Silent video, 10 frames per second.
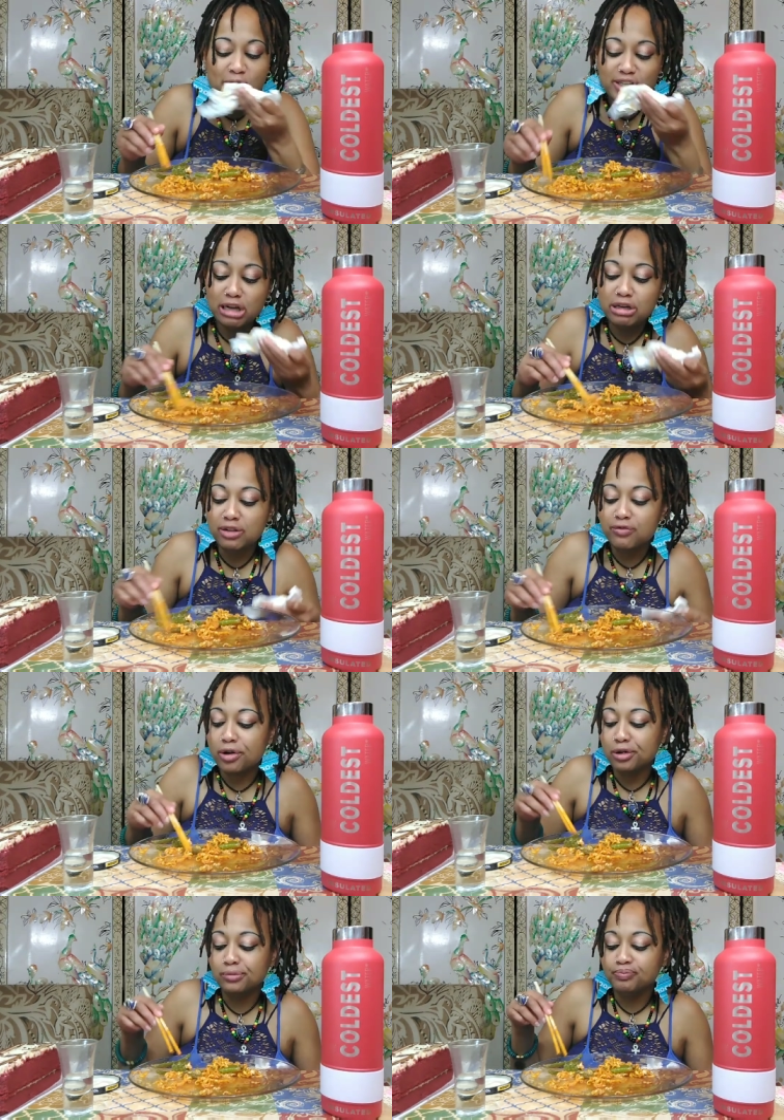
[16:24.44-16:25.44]
I know it's not
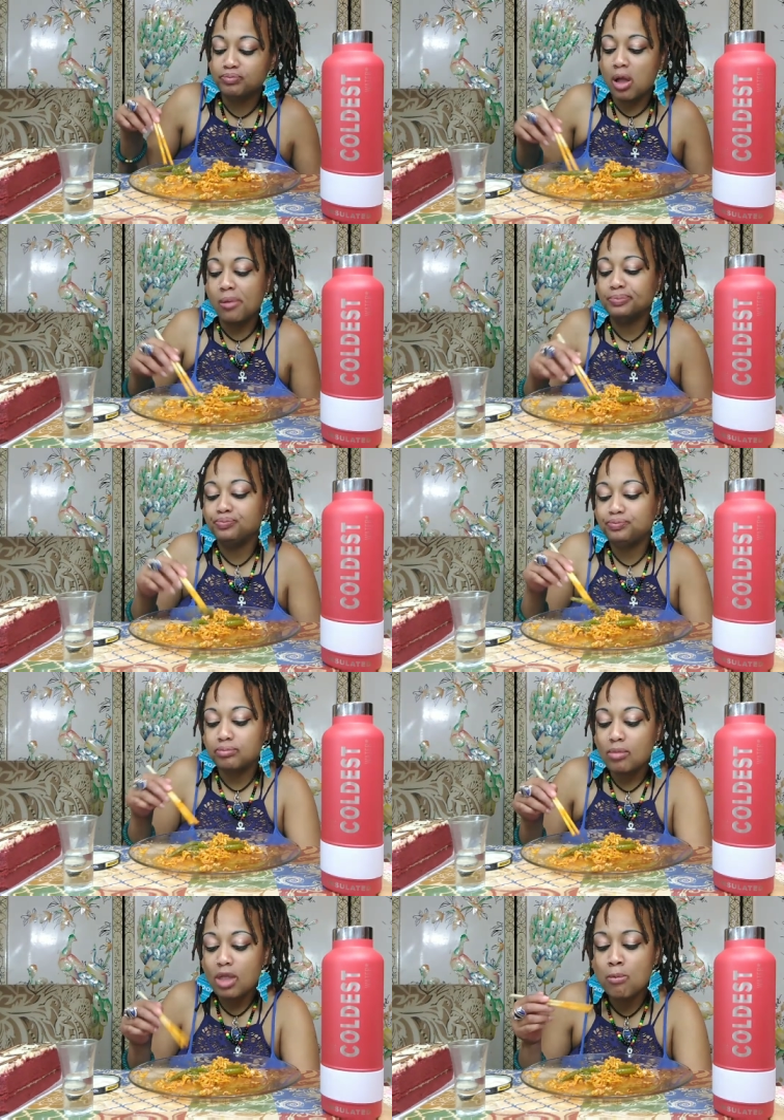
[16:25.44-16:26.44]
good for you.
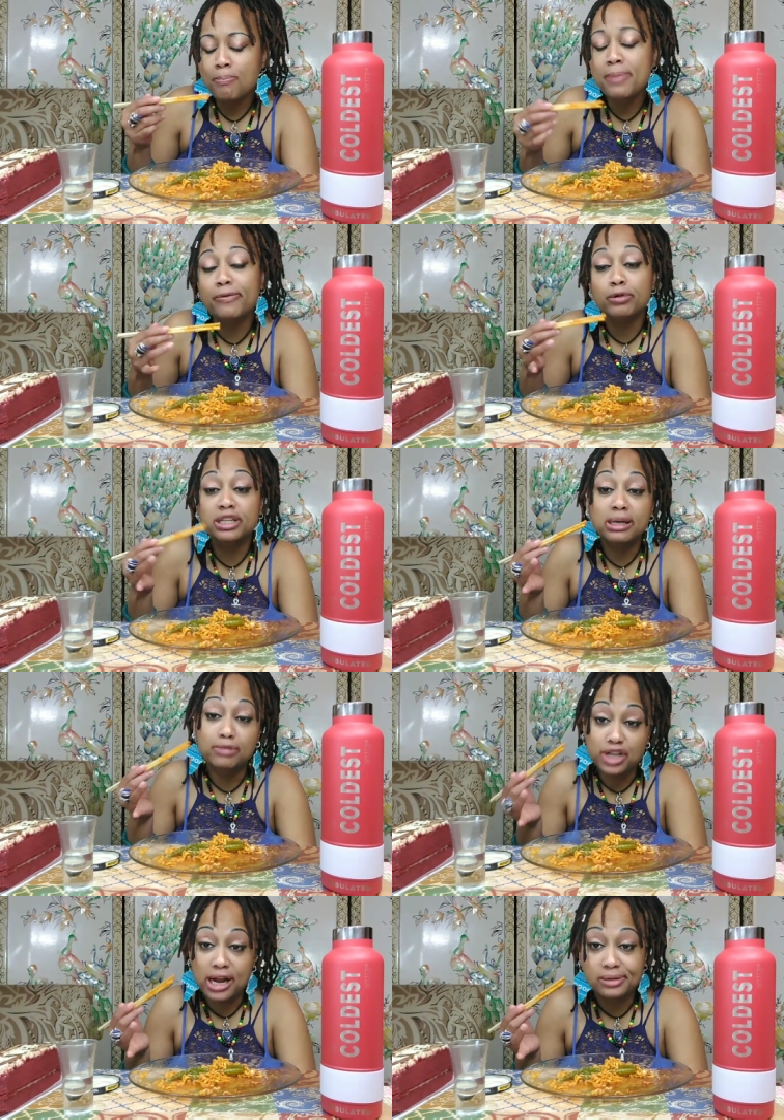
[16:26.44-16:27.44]
People with
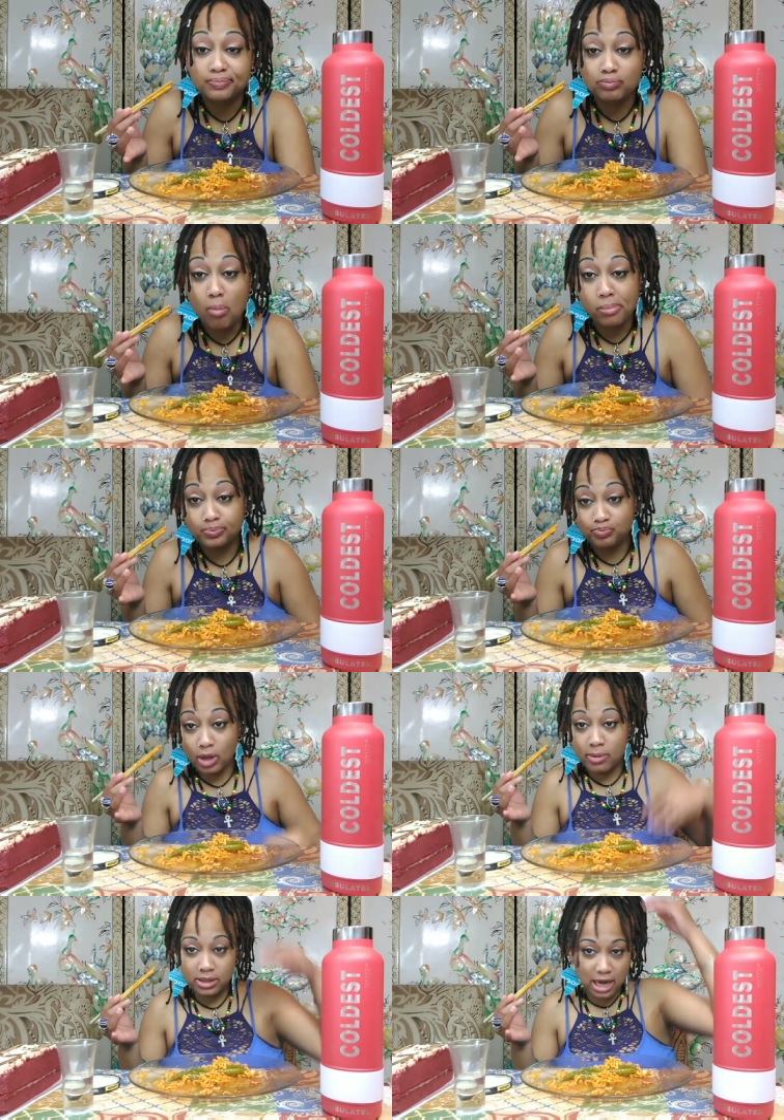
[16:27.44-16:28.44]
TMJ.
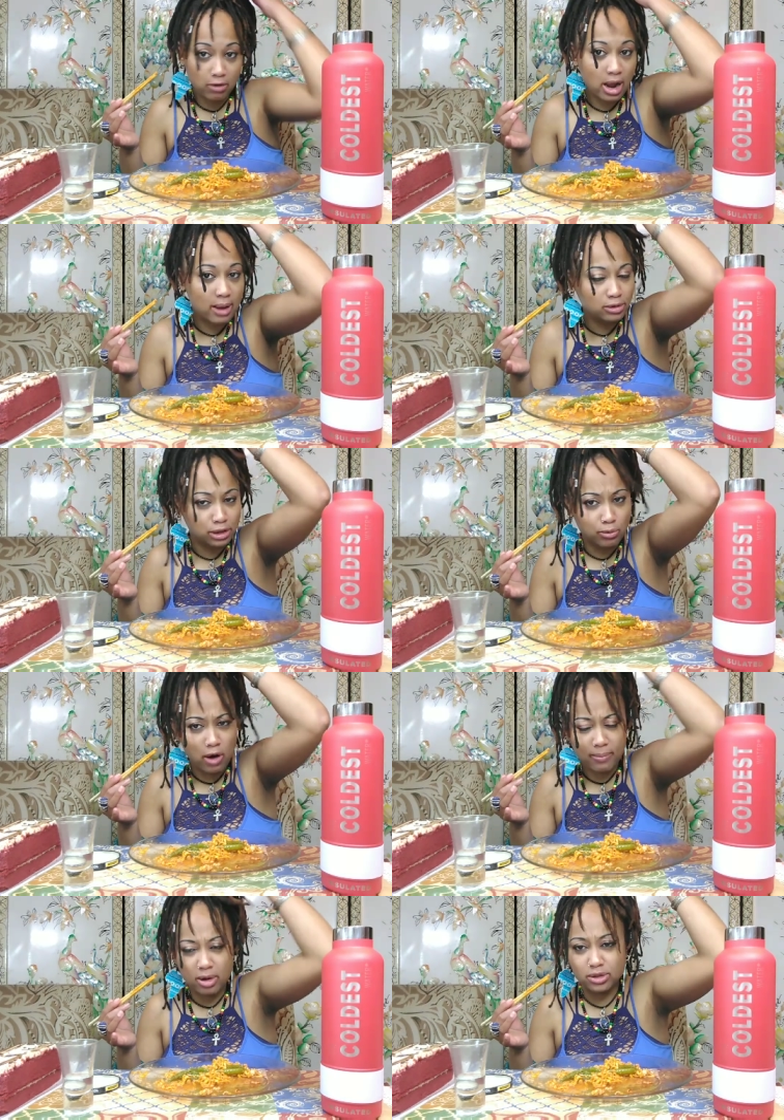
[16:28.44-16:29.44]
Because I crack, used
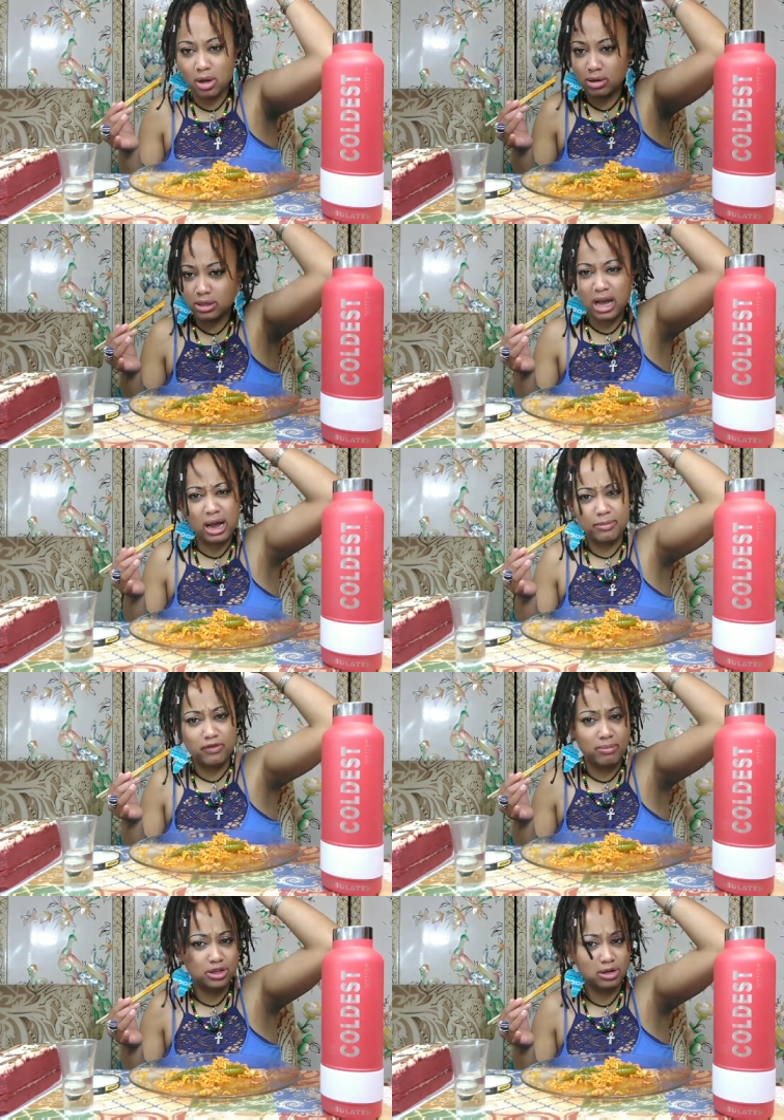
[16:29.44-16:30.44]
to crack bones all the
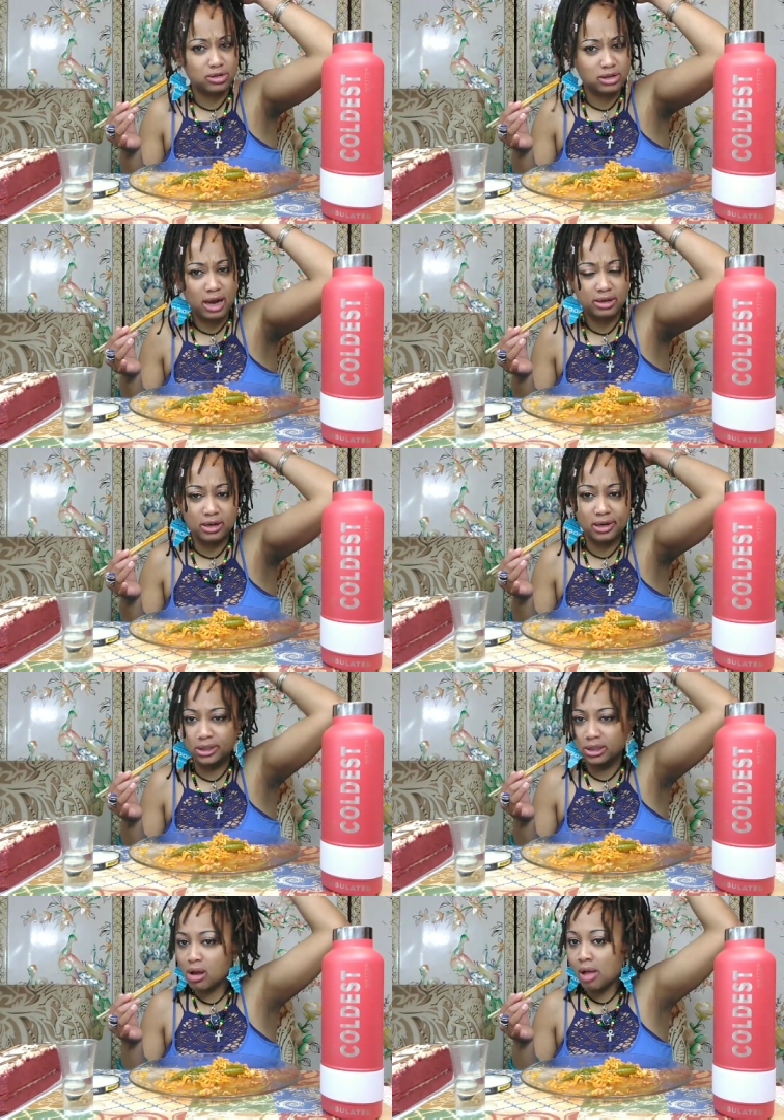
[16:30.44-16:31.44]
time before my started acting
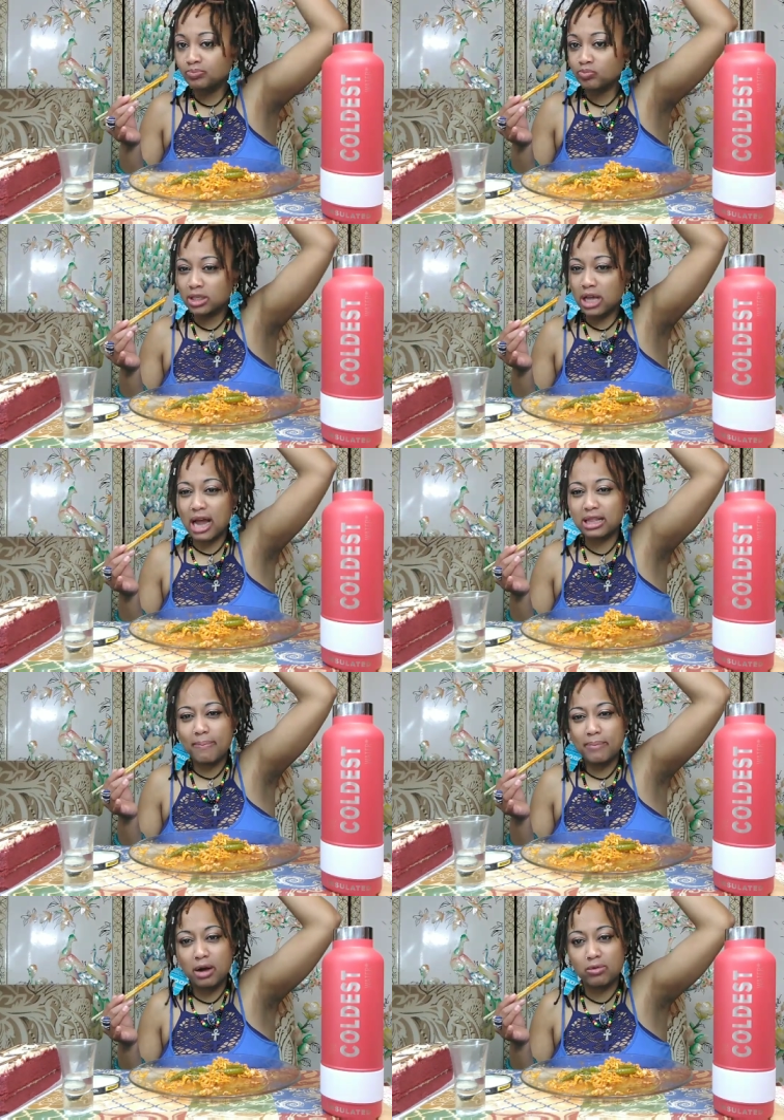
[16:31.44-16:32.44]
up. So I
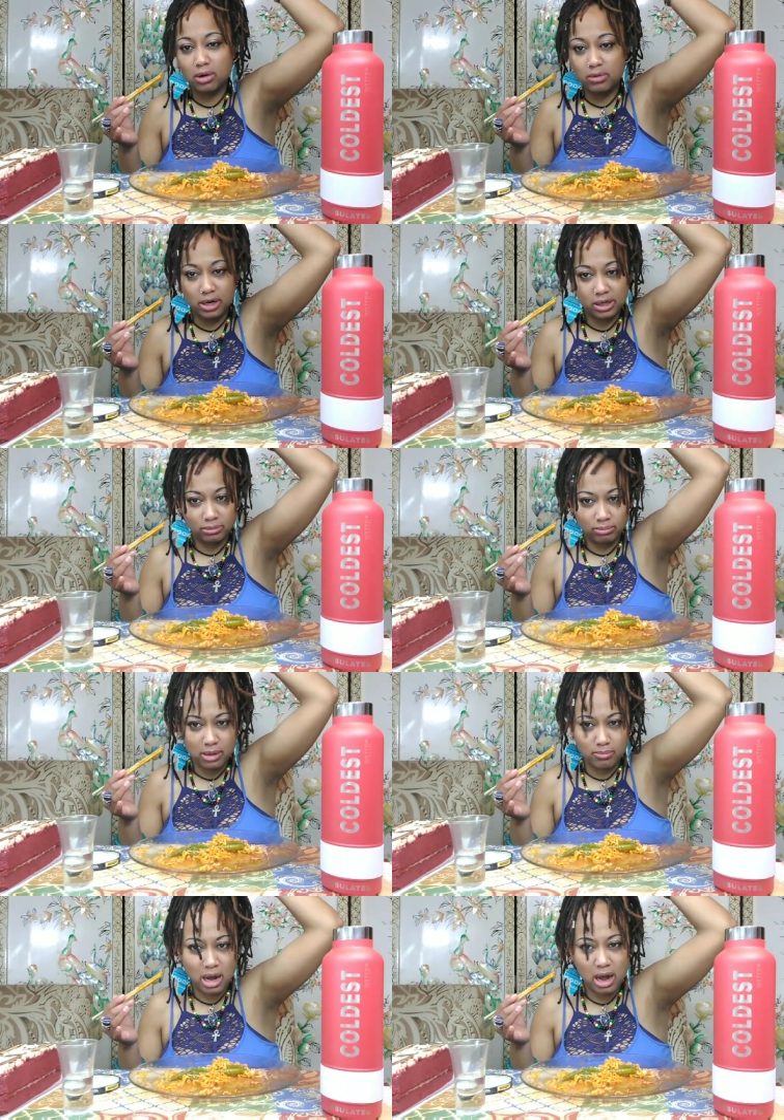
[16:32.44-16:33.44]
like the marrow in it.
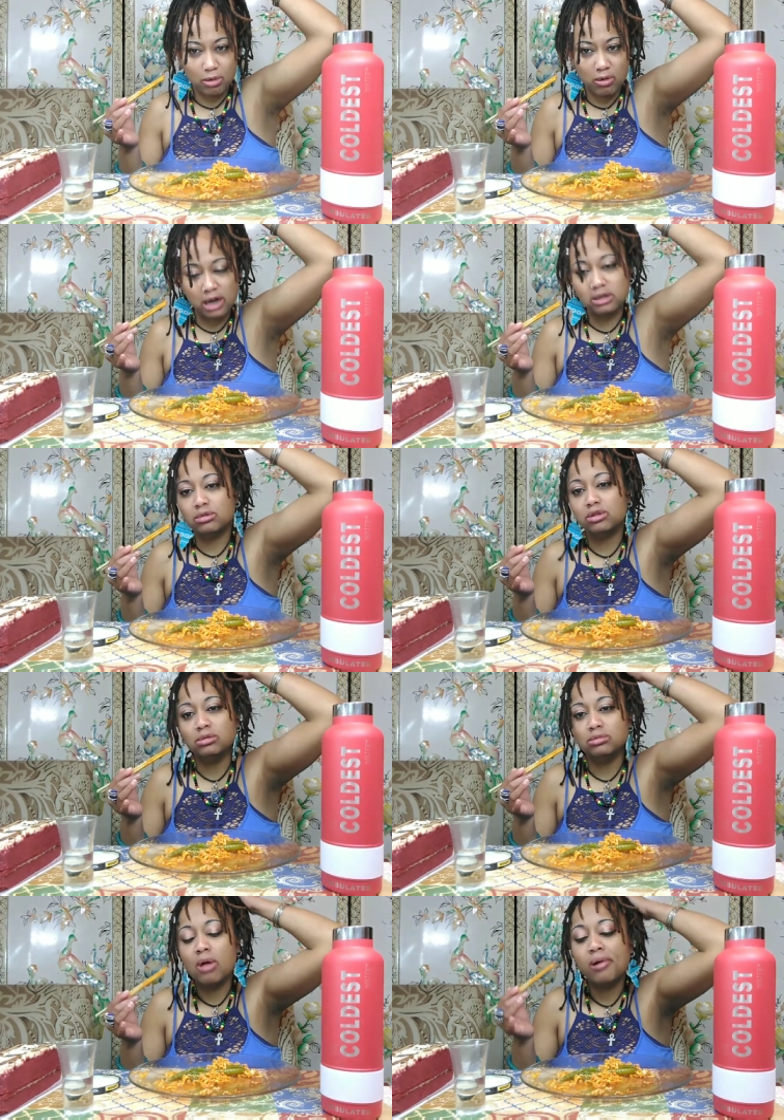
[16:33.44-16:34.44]
My mom cracks them
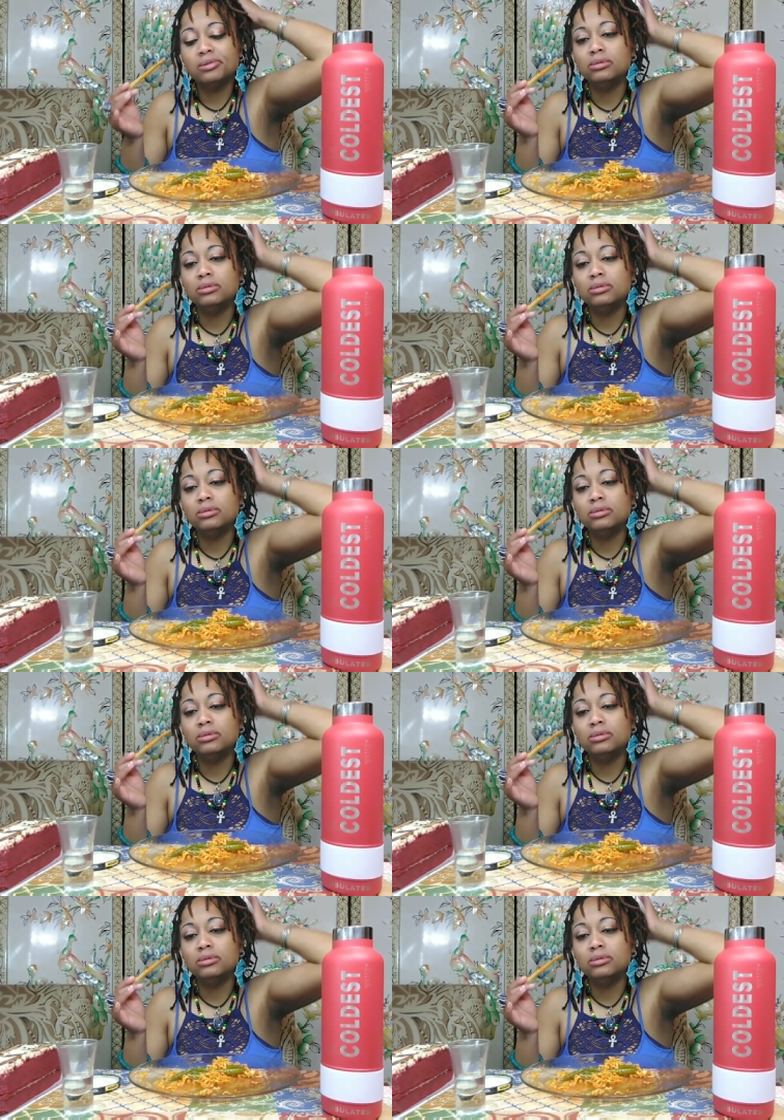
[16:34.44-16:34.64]
too.